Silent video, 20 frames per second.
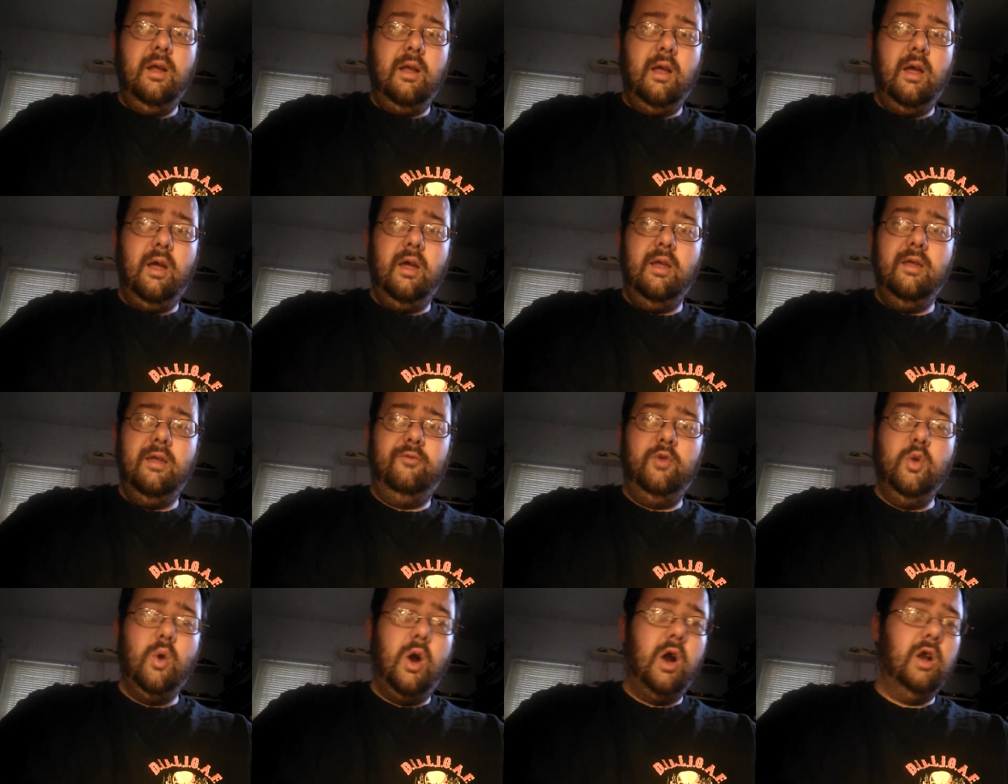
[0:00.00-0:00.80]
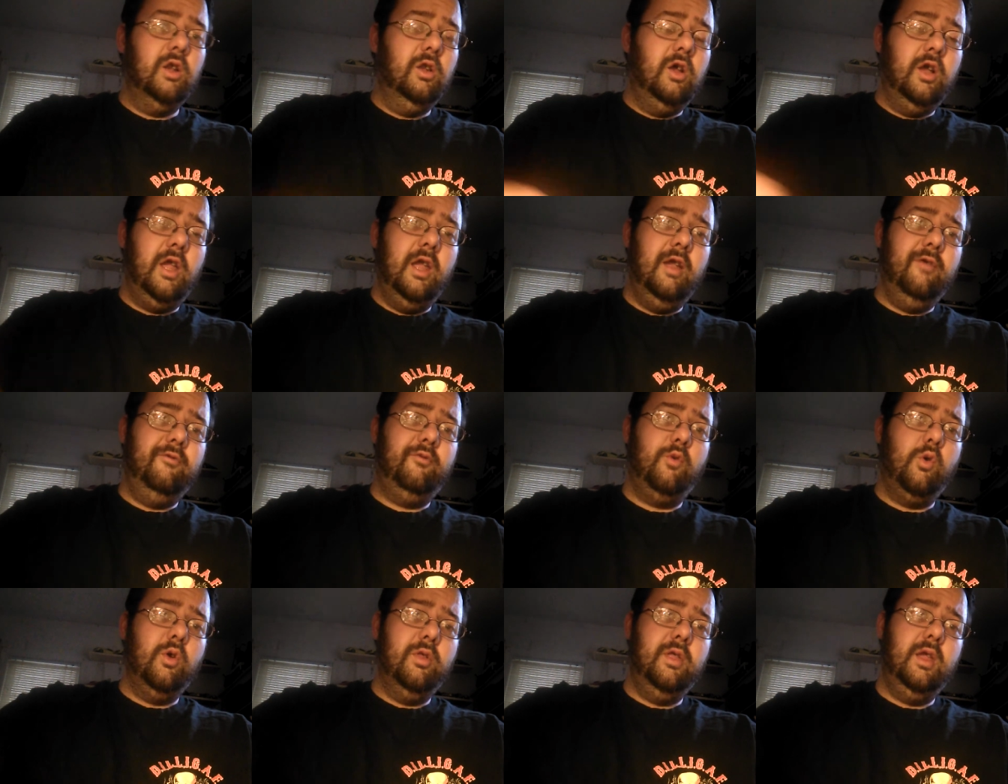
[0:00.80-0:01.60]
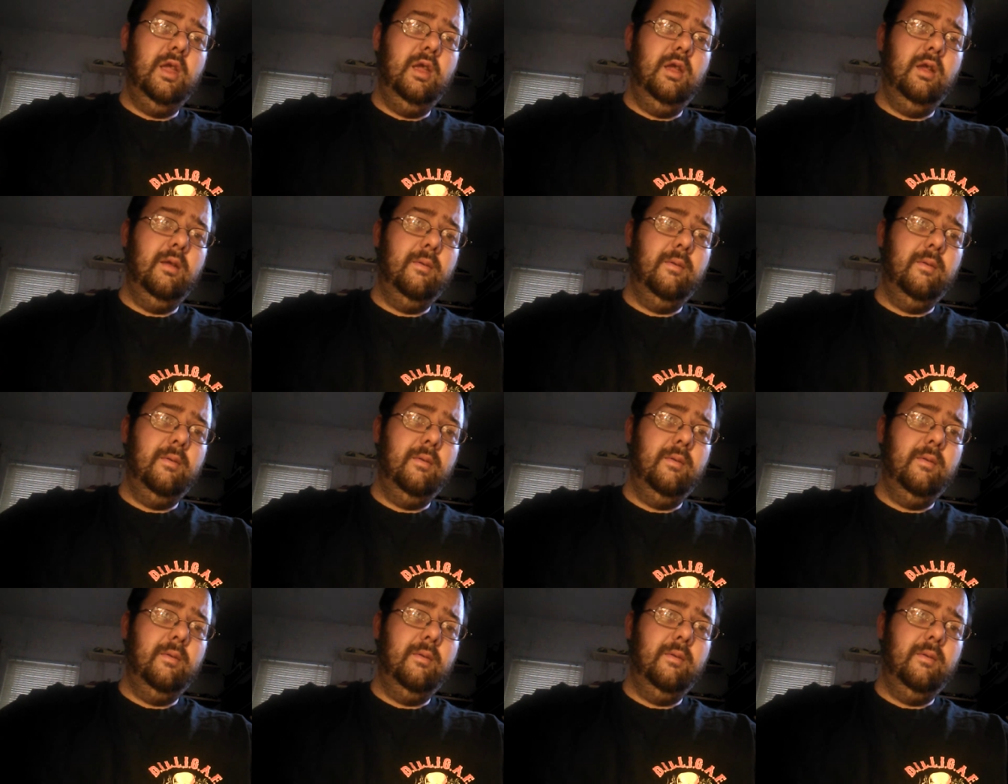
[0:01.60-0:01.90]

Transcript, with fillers: Uh, if you are looking for the